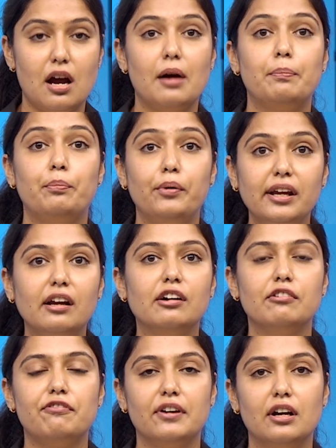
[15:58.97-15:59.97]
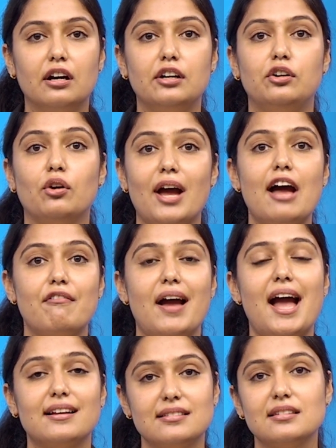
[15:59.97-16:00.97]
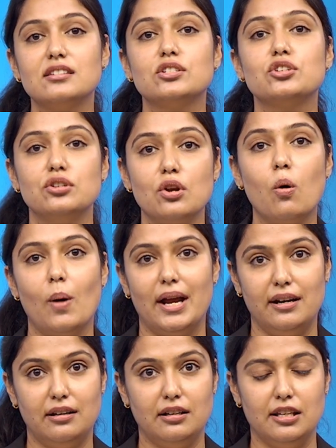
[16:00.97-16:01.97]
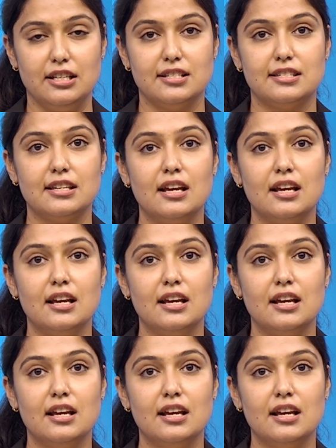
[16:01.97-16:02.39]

are pre-configured to have access to no entities.